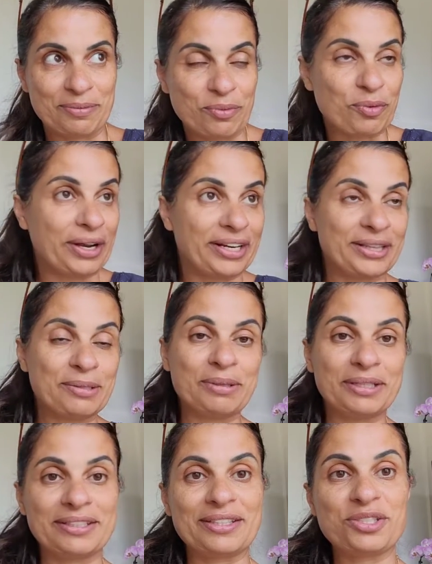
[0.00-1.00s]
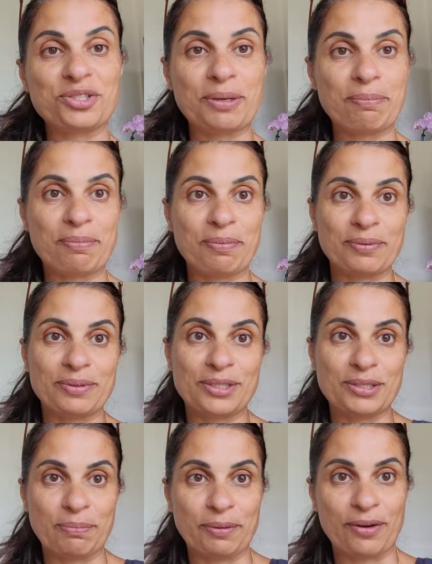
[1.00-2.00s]
right in the middle of the Strip.
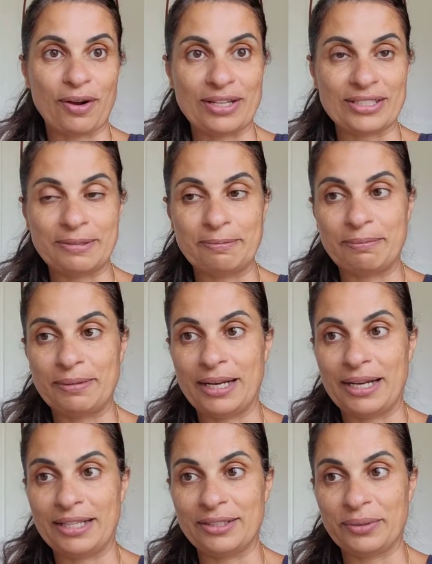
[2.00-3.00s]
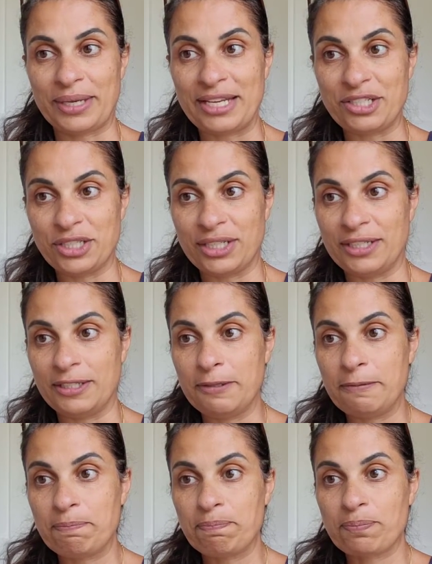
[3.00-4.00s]
Super awesome location.
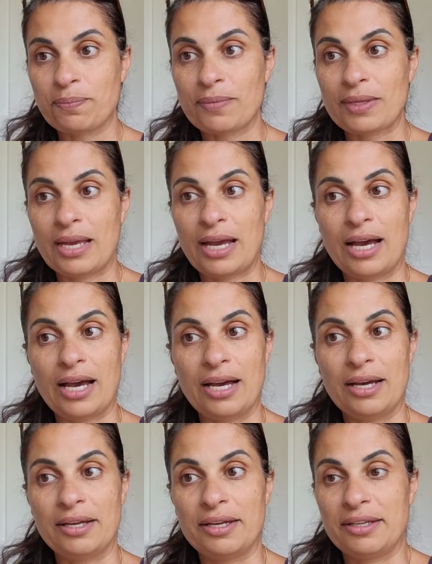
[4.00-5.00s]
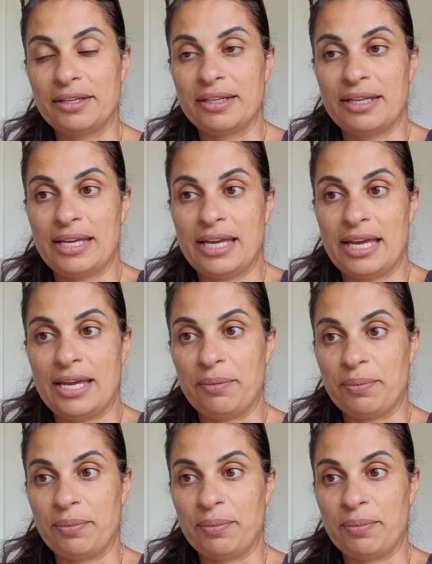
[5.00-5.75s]
It